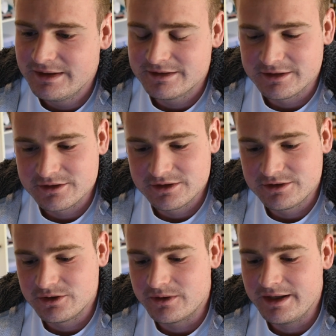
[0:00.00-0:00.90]
such
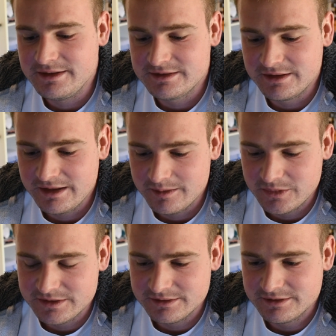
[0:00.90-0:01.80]
as your ACE
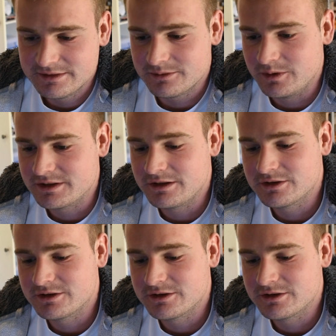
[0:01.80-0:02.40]
inhibitors, which I'll